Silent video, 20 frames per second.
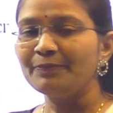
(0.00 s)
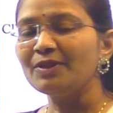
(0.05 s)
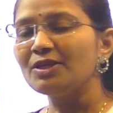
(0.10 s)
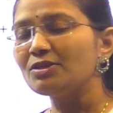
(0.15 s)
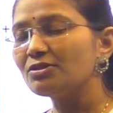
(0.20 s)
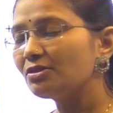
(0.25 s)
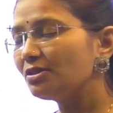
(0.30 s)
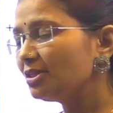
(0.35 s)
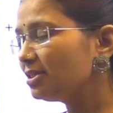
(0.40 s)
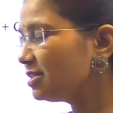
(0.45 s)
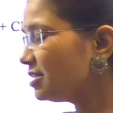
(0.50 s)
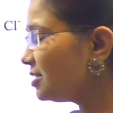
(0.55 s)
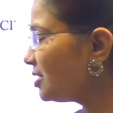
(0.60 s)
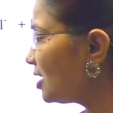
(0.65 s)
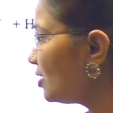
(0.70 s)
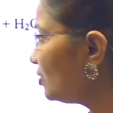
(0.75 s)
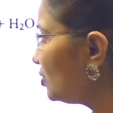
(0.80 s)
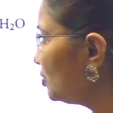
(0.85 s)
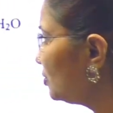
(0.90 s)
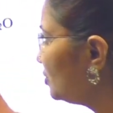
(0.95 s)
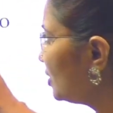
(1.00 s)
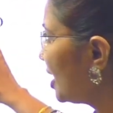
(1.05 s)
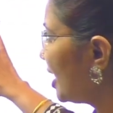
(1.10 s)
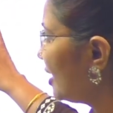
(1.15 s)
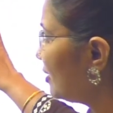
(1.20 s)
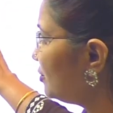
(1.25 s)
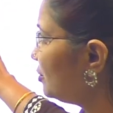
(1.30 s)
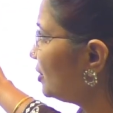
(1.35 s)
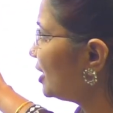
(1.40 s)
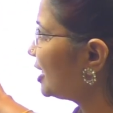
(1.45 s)
So this is how you
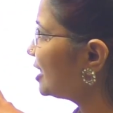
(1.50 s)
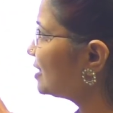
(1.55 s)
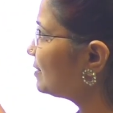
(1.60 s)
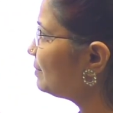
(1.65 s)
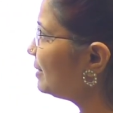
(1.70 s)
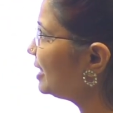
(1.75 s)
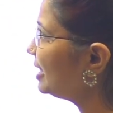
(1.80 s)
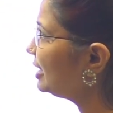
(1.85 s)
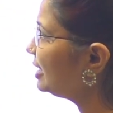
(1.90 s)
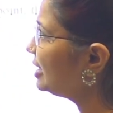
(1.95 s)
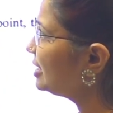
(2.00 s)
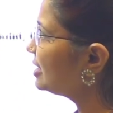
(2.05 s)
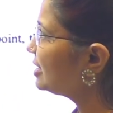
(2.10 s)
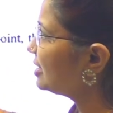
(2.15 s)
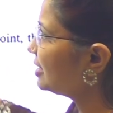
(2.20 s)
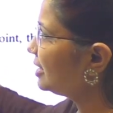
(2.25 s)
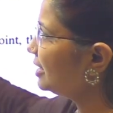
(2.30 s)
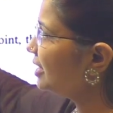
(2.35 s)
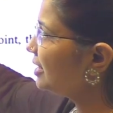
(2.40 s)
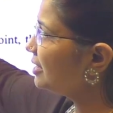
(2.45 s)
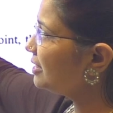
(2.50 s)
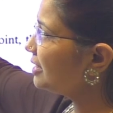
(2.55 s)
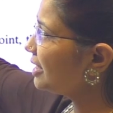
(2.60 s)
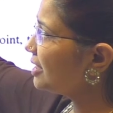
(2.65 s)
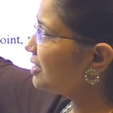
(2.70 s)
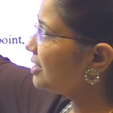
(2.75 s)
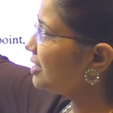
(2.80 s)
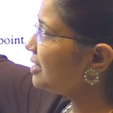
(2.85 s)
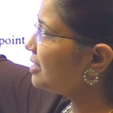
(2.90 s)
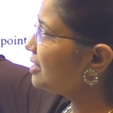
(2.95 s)
have to explain these 3
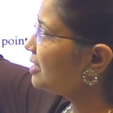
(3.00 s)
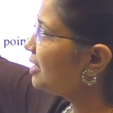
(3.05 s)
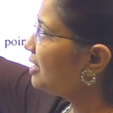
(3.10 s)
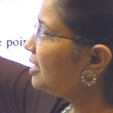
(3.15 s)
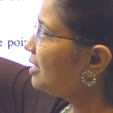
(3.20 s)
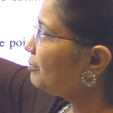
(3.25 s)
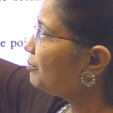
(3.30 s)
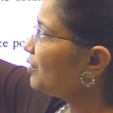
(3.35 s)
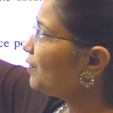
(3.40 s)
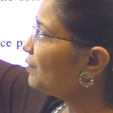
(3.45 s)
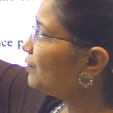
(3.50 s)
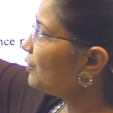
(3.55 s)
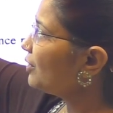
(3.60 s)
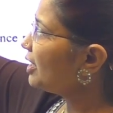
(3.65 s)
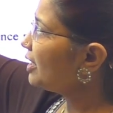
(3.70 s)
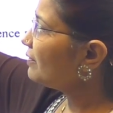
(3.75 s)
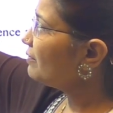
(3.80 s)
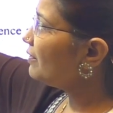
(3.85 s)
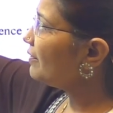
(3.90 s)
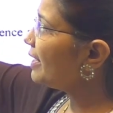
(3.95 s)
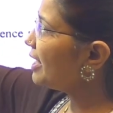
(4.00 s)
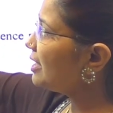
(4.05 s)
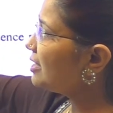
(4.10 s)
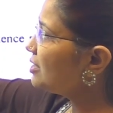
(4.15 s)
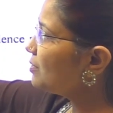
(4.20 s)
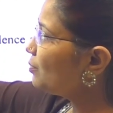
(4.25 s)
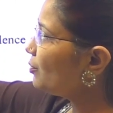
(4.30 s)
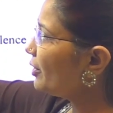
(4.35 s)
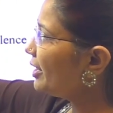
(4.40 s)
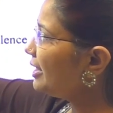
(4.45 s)
stages: before
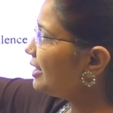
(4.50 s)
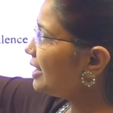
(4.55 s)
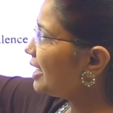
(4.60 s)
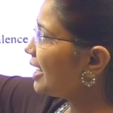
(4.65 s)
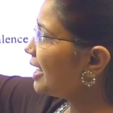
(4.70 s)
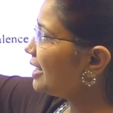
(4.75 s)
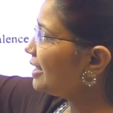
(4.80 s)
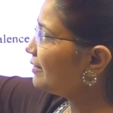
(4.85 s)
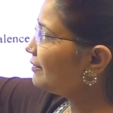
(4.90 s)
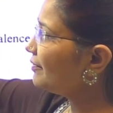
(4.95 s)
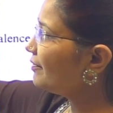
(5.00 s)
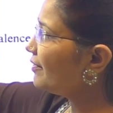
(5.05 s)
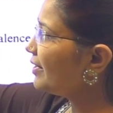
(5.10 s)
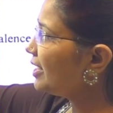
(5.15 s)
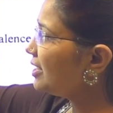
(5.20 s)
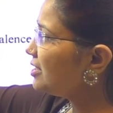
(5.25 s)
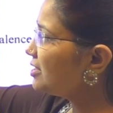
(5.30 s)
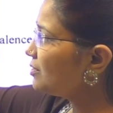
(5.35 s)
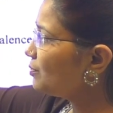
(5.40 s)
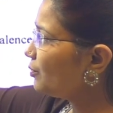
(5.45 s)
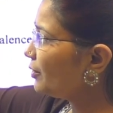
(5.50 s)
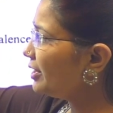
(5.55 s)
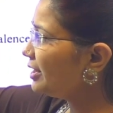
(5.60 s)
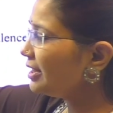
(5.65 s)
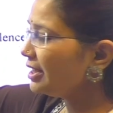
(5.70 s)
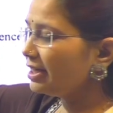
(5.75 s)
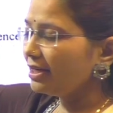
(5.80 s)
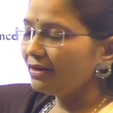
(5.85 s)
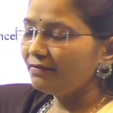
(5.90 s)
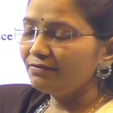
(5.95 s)
equivalence point, at equivalence point
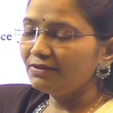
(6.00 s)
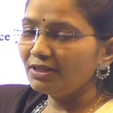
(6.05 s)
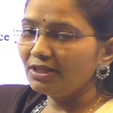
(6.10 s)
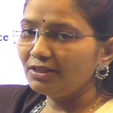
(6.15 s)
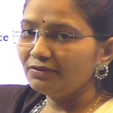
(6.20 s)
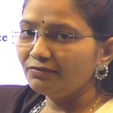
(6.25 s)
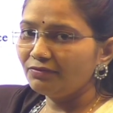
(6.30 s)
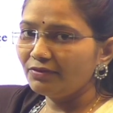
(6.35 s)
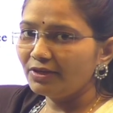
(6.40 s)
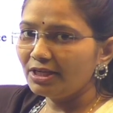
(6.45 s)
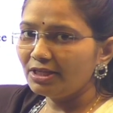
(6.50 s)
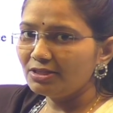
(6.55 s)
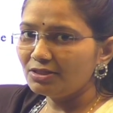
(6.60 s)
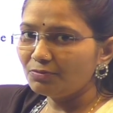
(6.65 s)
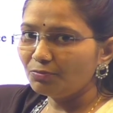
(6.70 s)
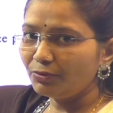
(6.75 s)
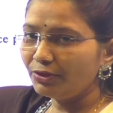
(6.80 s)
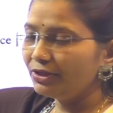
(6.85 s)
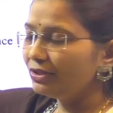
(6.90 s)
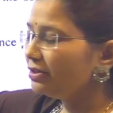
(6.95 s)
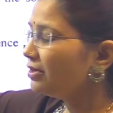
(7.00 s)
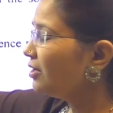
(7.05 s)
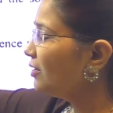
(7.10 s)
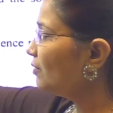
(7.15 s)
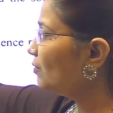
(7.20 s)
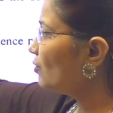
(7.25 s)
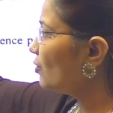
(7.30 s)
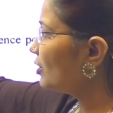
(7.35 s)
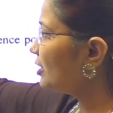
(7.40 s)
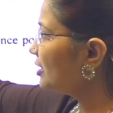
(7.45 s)
and after equivalence point.
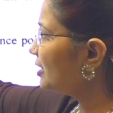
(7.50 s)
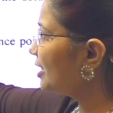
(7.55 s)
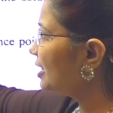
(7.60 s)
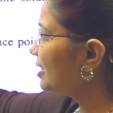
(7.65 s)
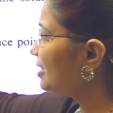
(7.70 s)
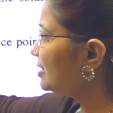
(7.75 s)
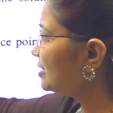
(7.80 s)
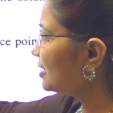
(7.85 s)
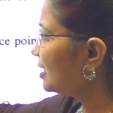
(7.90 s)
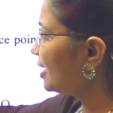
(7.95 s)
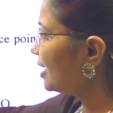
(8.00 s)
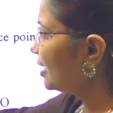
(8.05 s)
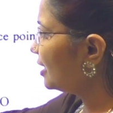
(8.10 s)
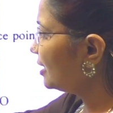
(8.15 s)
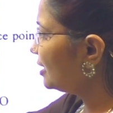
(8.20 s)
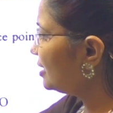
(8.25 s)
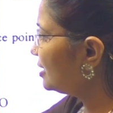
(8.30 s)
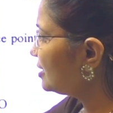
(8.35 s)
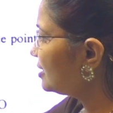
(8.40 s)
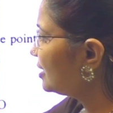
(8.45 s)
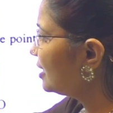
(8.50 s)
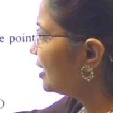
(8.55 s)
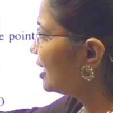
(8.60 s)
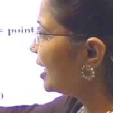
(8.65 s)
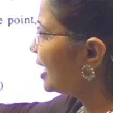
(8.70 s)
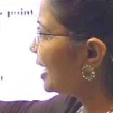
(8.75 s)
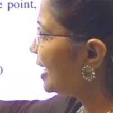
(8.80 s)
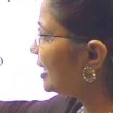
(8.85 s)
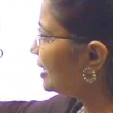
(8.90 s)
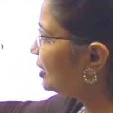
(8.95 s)
What things occurs,
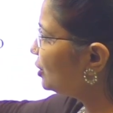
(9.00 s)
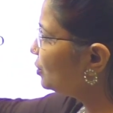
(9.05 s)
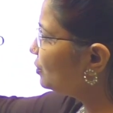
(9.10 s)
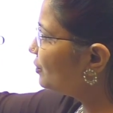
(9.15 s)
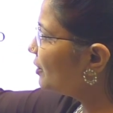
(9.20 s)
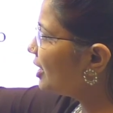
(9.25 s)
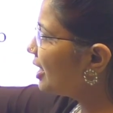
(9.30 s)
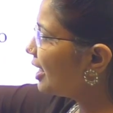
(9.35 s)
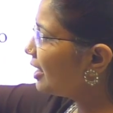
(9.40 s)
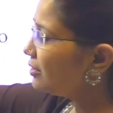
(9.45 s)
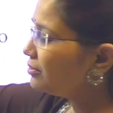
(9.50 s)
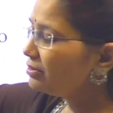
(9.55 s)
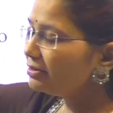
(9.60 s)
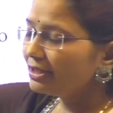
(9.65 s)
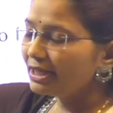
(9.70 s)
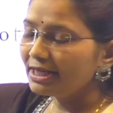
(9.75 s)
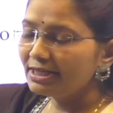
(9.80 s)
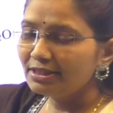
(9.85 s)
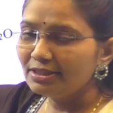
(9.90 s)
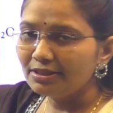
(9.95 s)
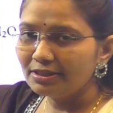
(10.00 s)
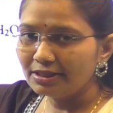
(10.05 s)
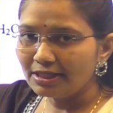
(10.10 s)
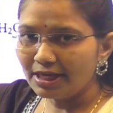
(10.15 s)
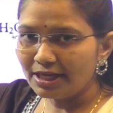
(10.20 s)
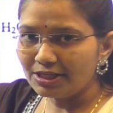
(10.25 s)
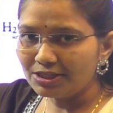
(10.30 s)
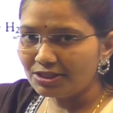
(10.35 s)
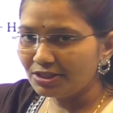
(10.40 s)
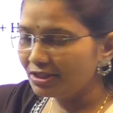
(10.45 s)
and you will have to write the
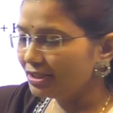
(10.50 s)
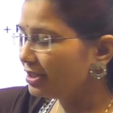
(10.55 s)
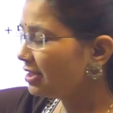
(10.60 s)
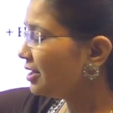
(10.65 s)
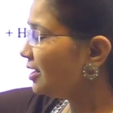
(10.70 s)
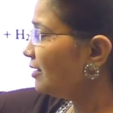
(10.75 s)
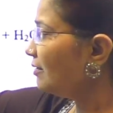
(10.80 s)
reaction.